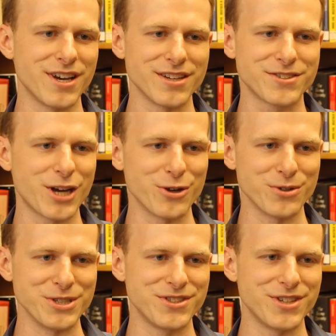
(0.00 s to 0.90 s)

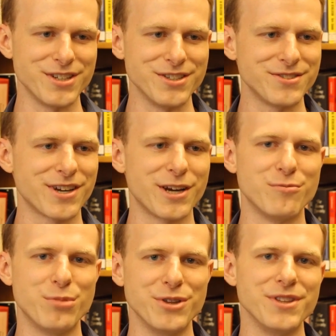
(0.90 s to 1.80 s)
scholarly studies to kind
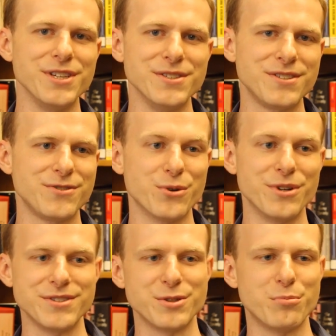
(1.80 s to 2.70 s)
of put these
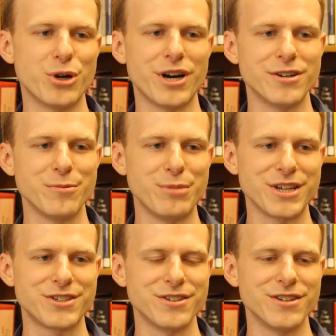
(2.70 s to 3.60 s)
stories in a broader
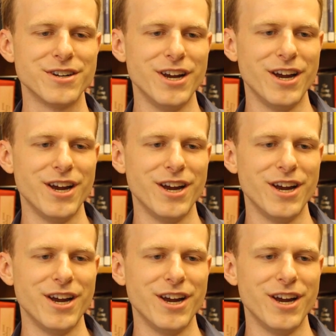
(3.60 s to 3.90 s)
picture.